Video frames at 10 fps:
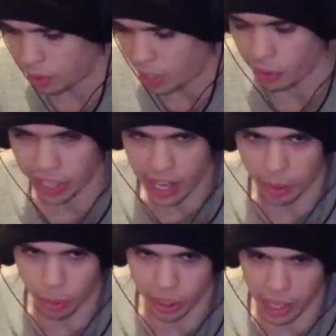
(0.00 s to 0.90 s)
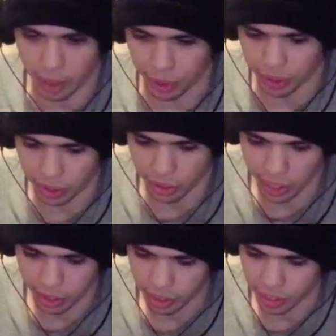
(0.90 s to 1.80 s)
it only got like 1 comment.
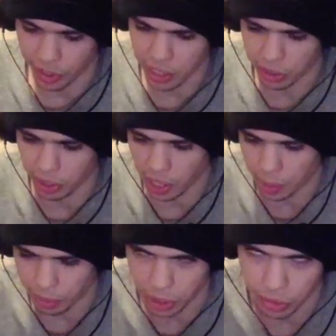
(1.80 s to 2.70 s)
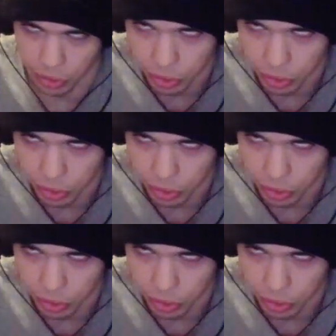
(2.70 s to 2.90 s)
Okay, the video's still up if